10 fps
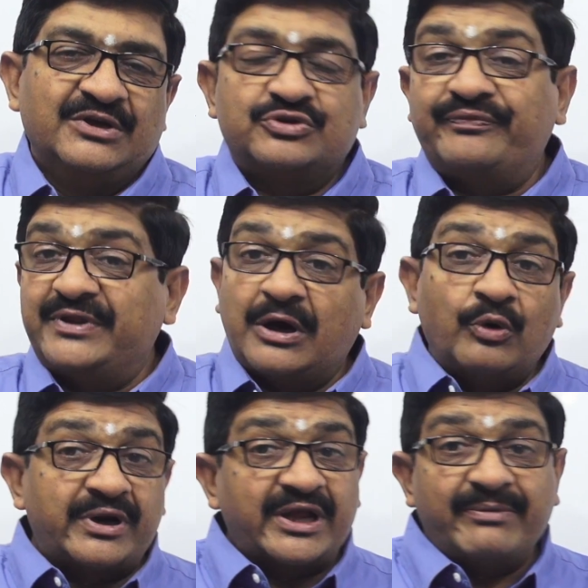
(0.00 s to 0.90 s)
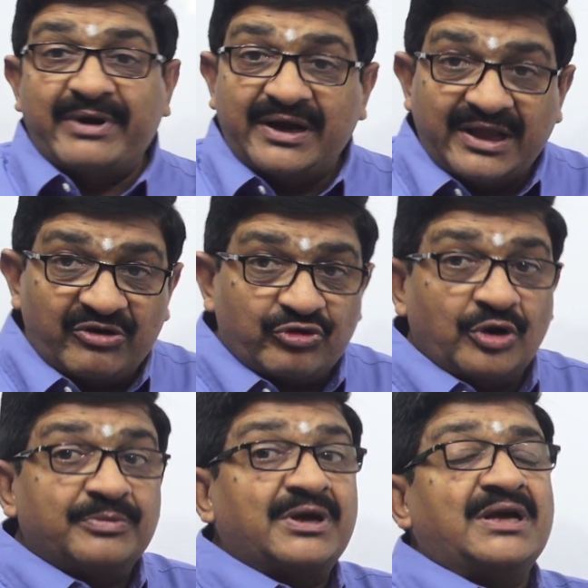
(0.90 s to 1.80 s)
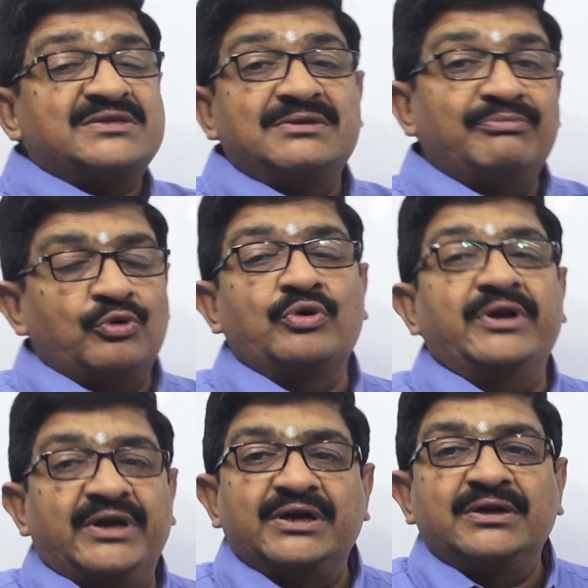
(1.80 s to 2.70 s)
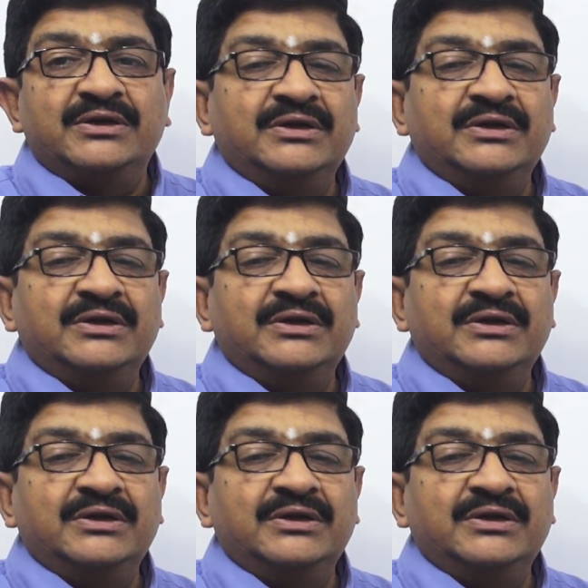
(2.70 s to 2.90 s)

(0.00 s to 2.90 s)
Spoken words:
So without recommendation of the custom broker,